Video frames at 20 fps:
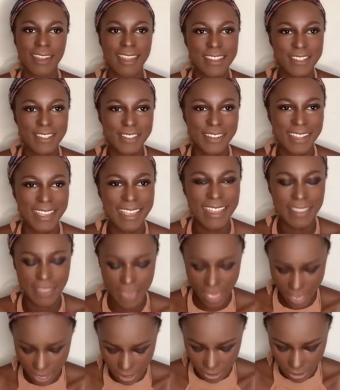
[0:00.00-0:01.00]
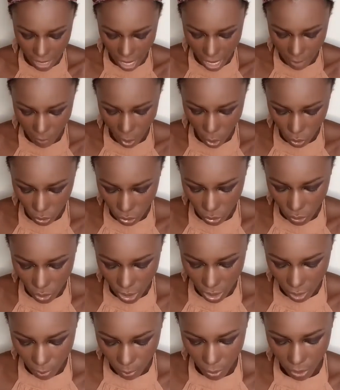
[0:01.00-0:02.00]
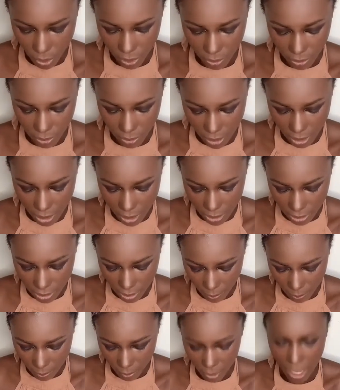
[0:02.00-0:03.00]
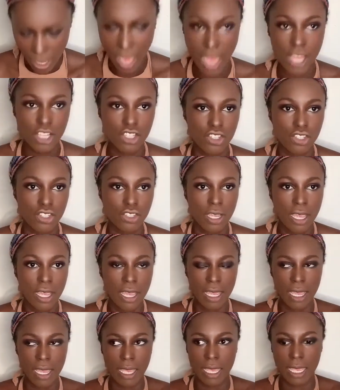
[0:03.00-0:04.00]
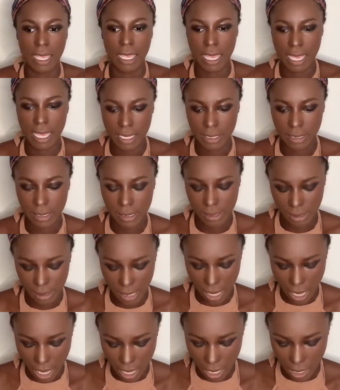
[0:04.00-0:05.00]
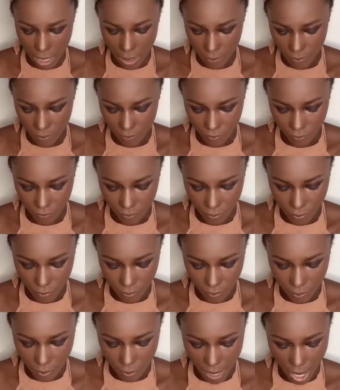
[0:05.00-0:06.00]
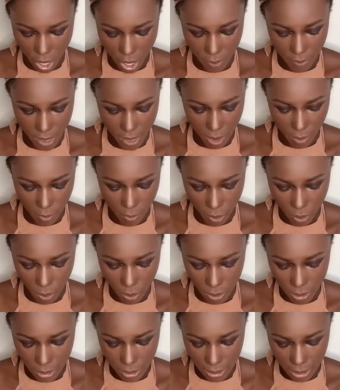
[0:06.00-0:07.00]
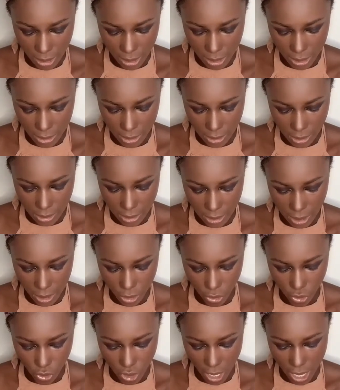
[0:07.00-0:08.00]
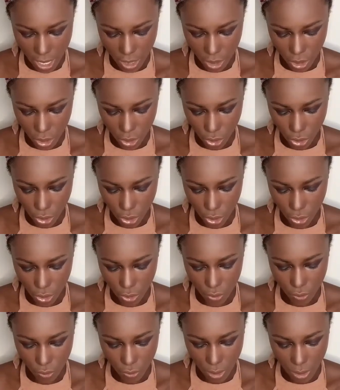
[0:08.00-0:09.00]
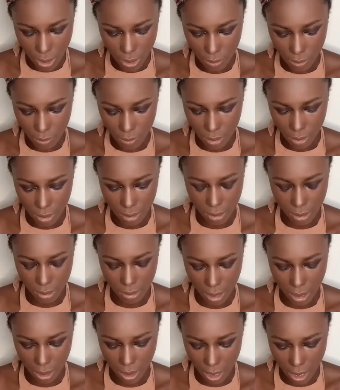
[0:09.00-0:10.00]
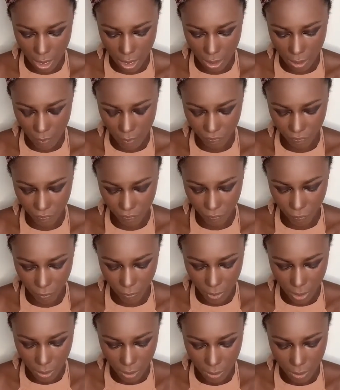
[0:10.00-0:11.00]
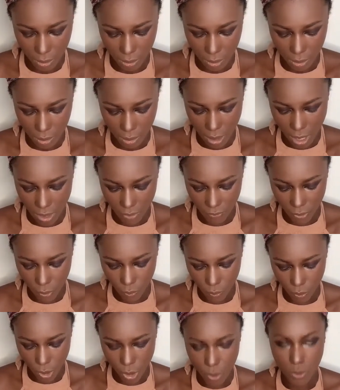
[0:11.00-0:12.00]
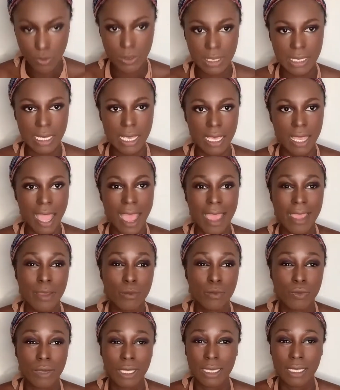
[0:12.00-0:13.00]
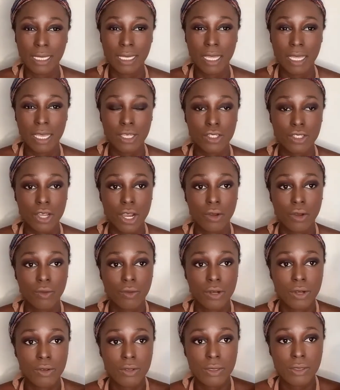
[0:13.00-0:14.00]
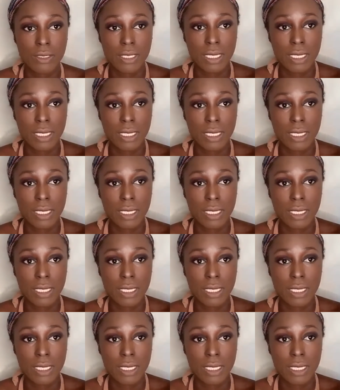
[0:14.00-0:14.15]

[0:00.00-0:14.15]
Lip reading: underneath, and I'm also gonna put this blush. It's bareMinerals. It's Gen Nude. It's like a kind of a rosy. I really like dark rose.